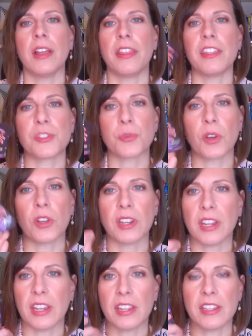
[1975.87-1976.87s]
this
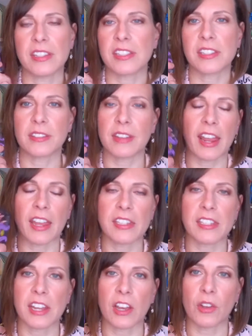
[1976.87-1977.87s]
one is
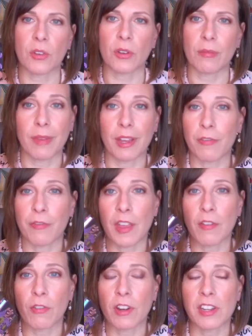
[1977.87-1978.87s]
hands down my
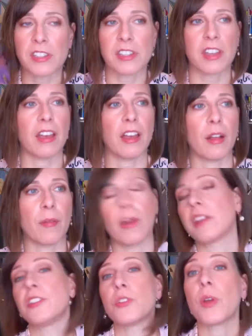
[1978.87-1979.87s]
favorite. Um,
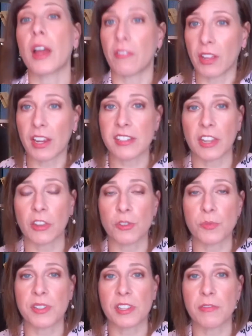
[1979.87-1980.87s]
I do have, like I said,
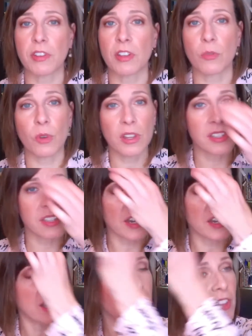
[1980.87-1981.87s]
those Pacifica ones that
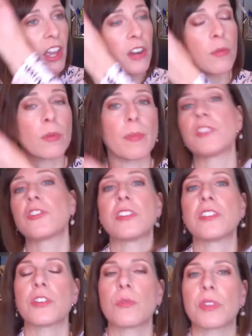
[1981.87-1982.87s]
I gave the honorable mention
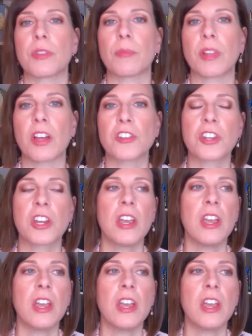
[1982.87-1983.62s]
to with the blush.